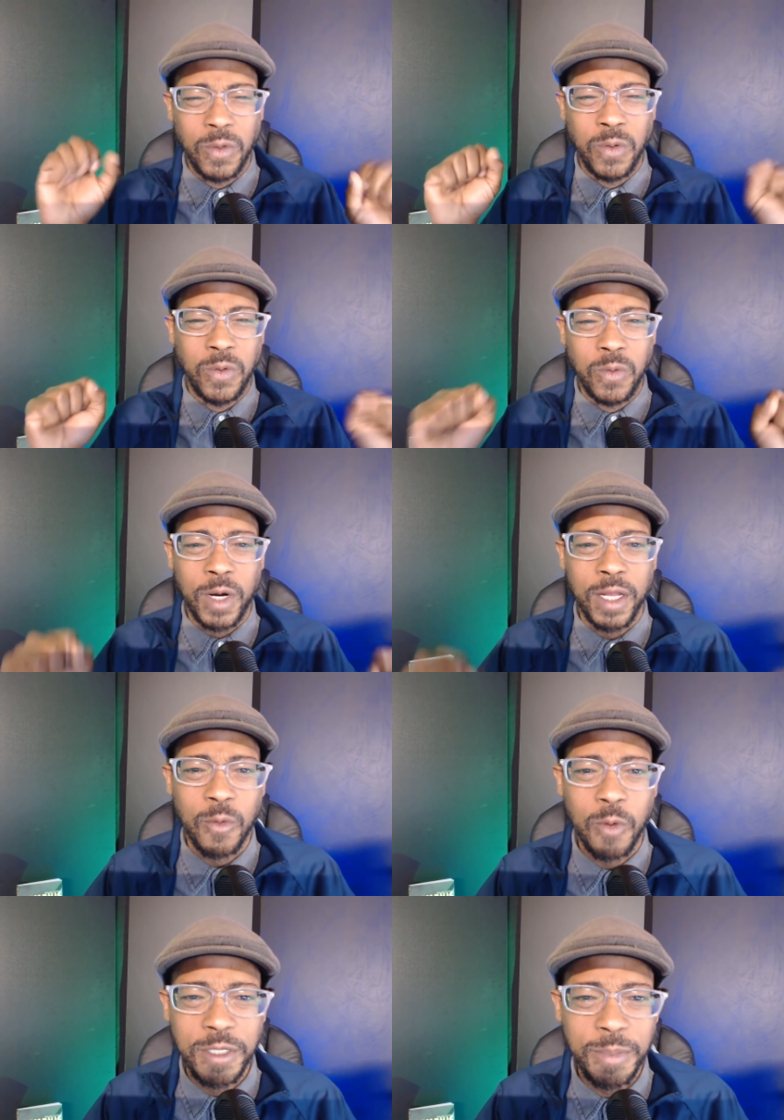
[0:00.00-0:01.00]
ooh one
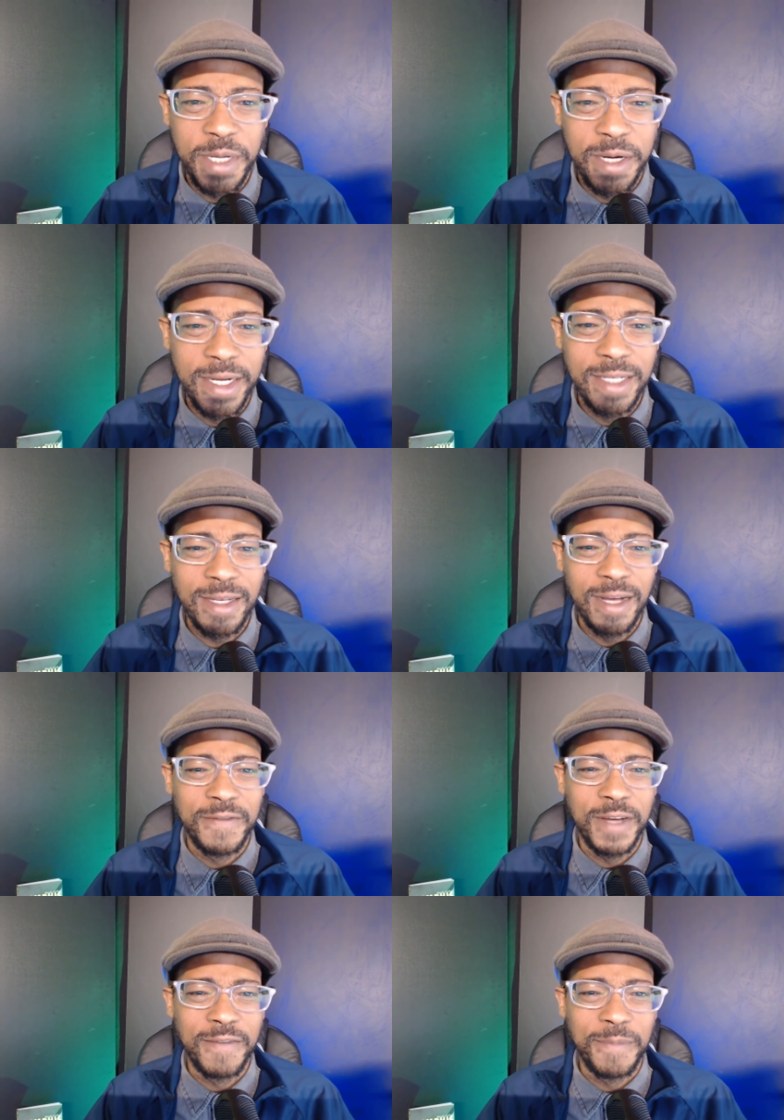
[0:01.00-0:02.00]
of the worst periods
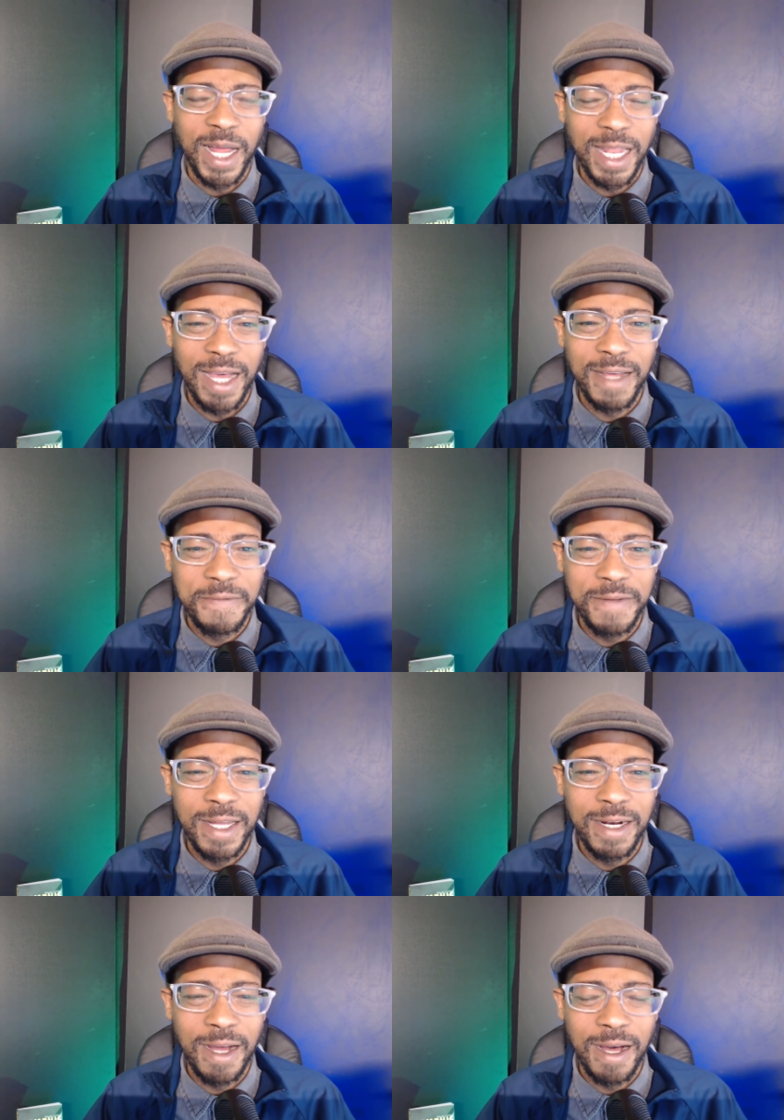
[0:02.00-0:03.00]
of of my
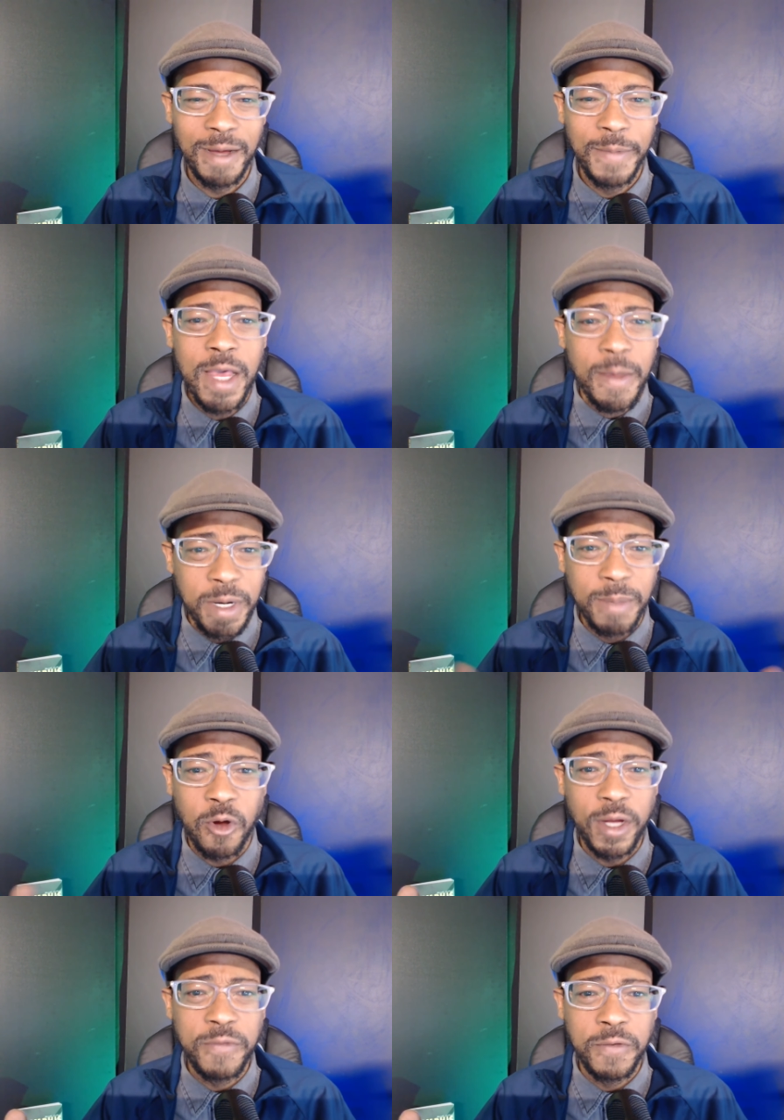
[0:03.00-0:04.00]
life, and uh, but
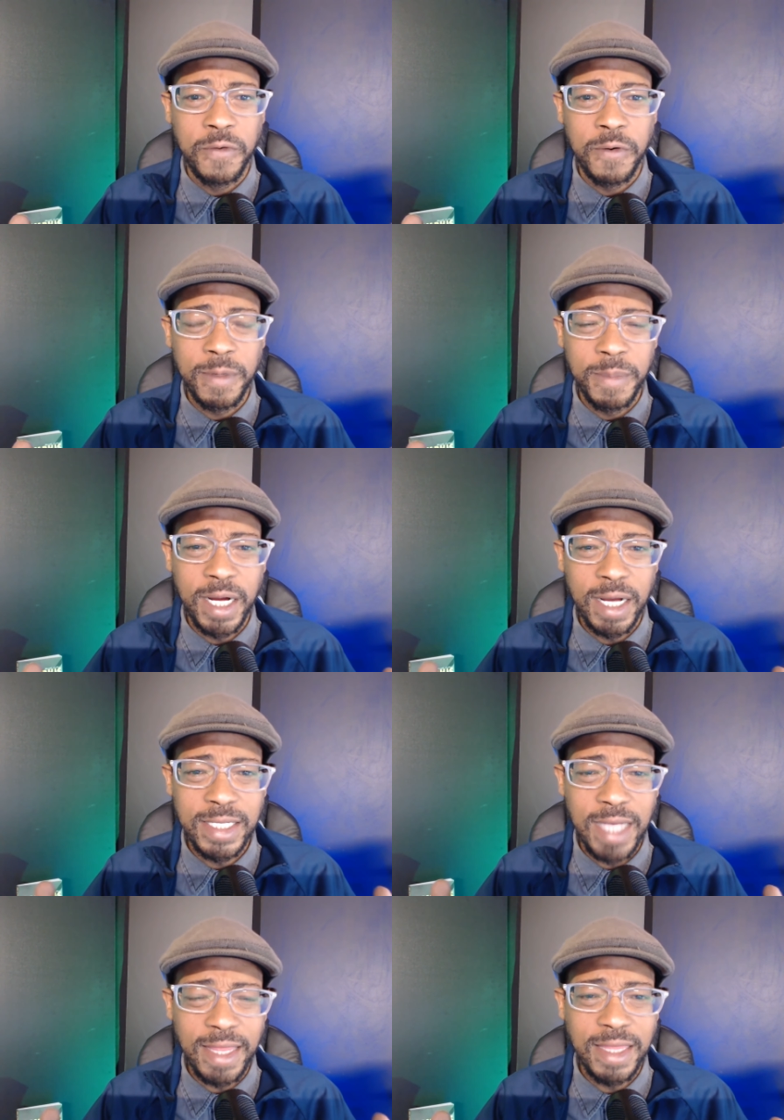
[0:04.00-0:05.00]
I'm grateful for it
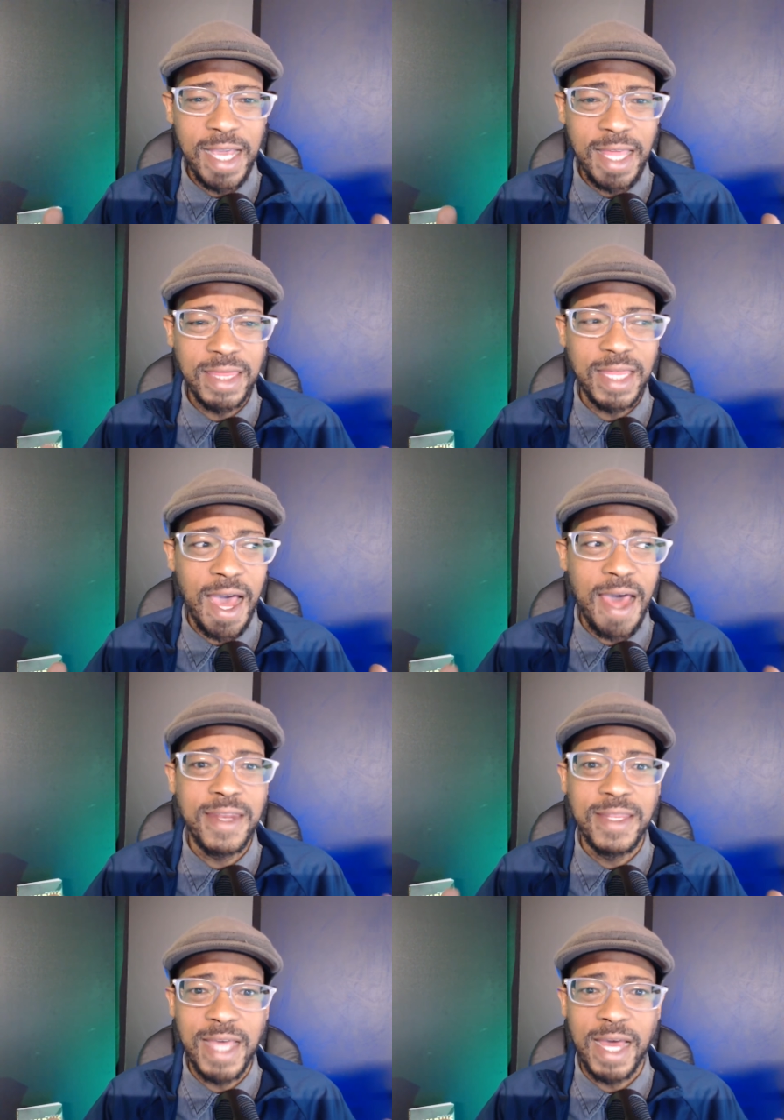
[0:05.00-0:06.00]
because I think
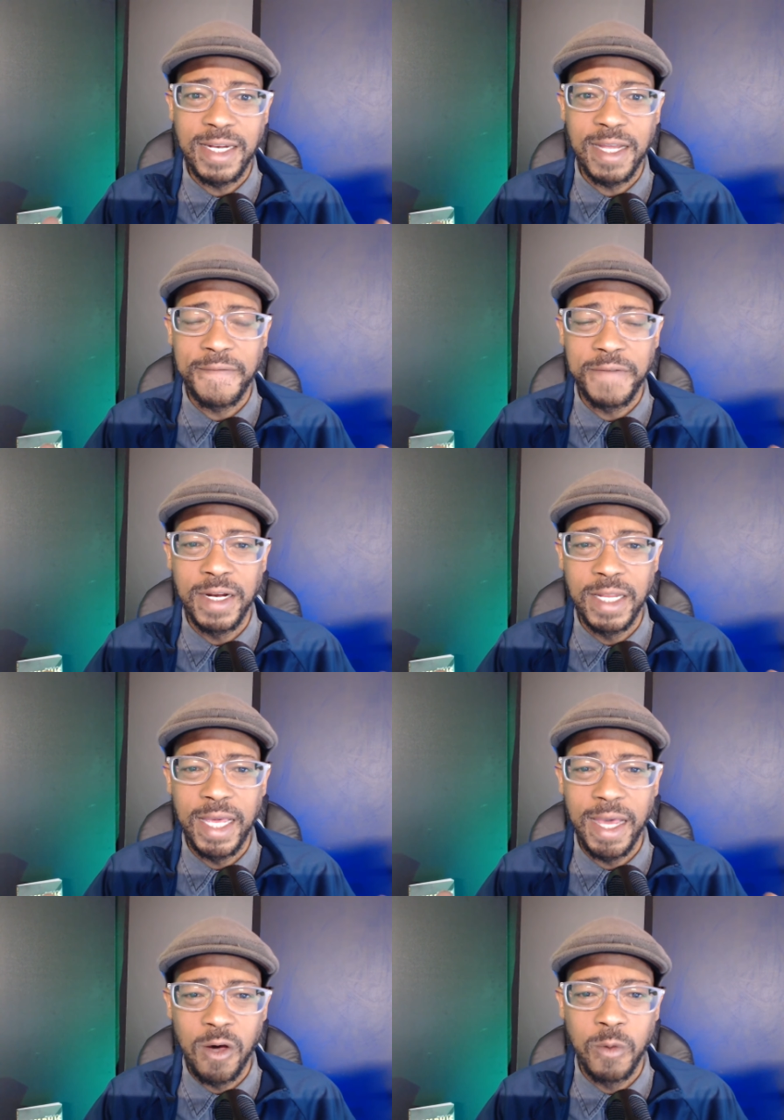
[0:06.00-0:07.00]
that that
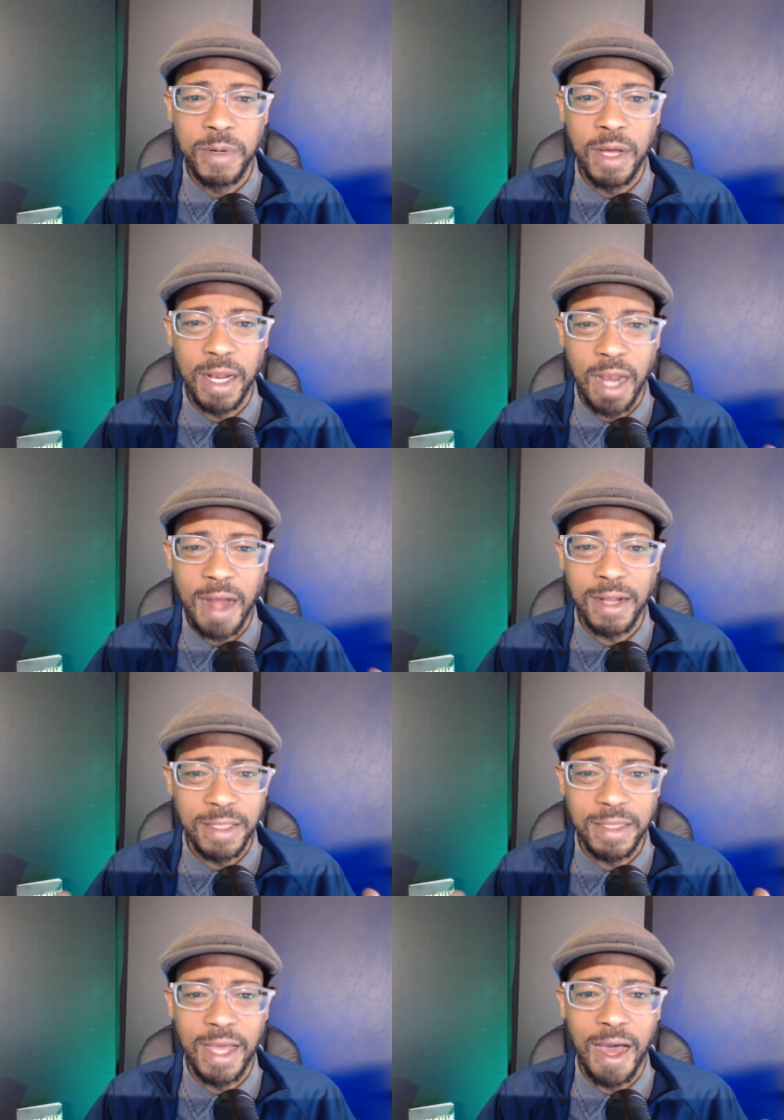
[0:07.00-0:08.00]
definitely helped a lot
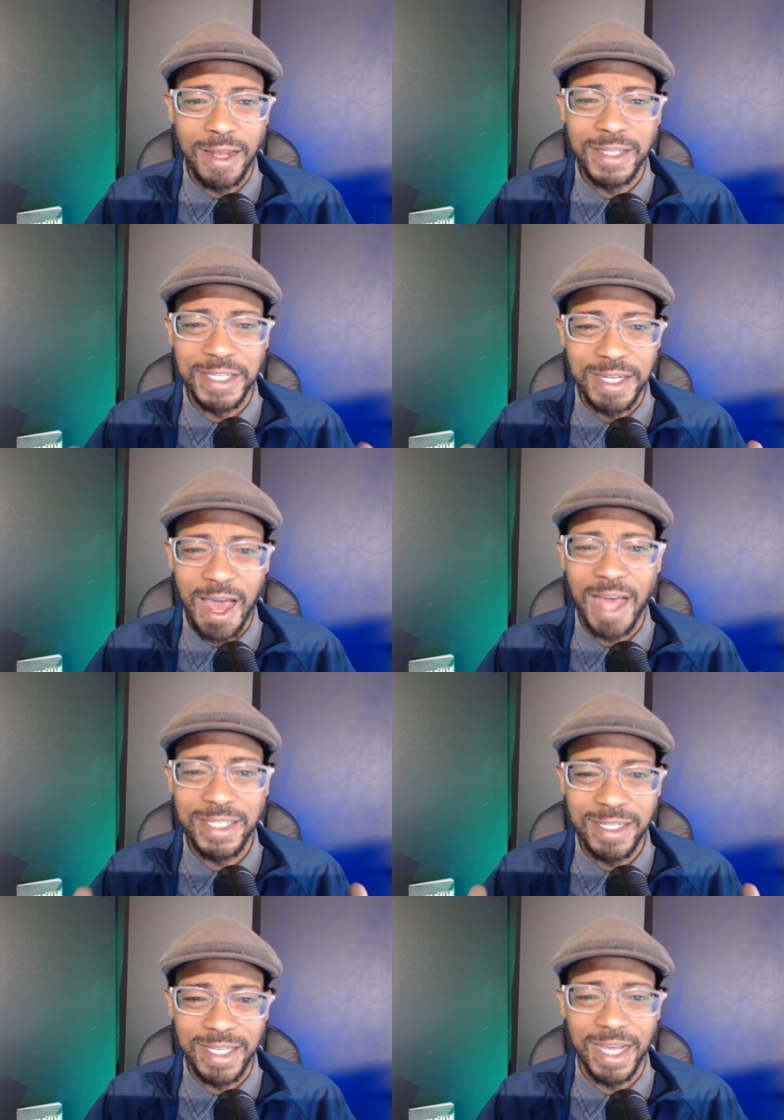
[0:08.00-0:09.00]
of the theology not
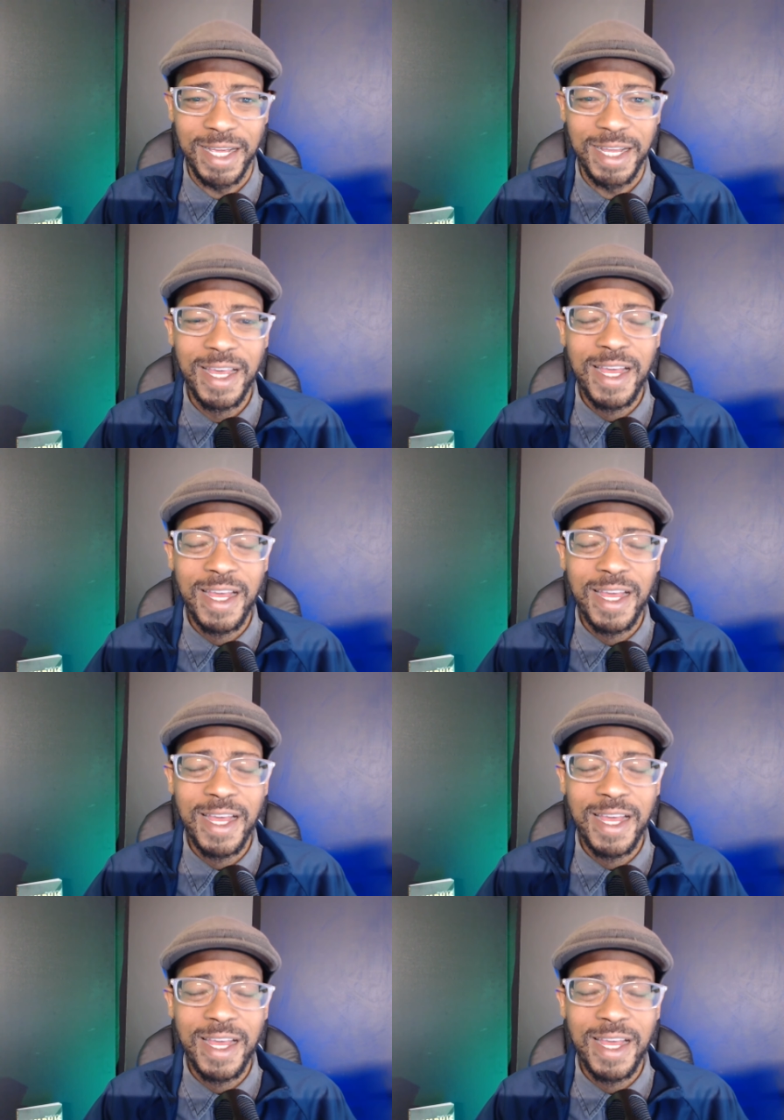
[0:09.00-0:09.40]
to take.